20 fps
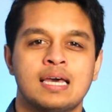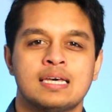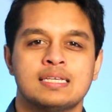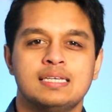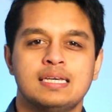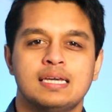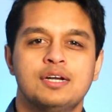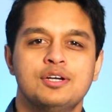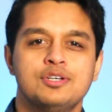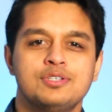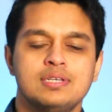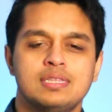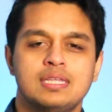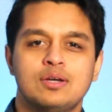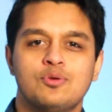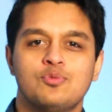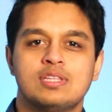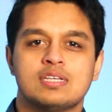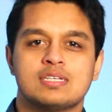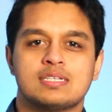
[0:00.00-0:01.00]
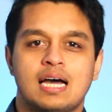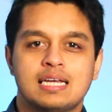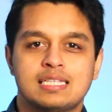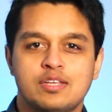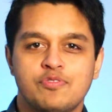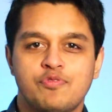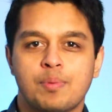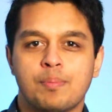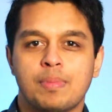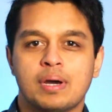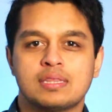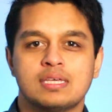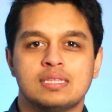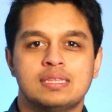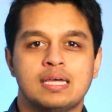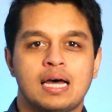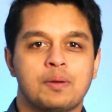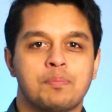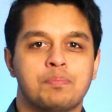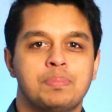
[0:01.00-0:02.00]
See, here's the thing with the scientific
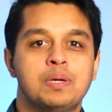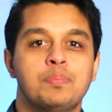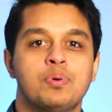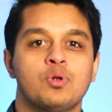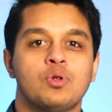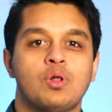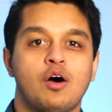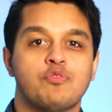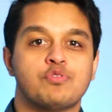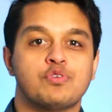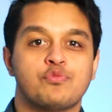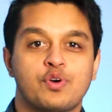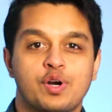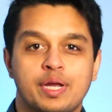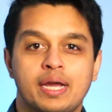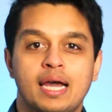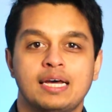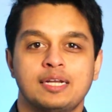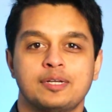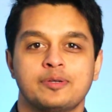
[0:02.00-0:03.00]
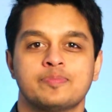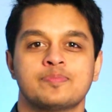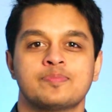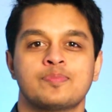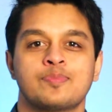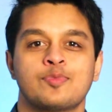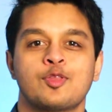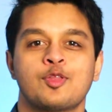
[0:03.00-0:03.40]
method that people often forget.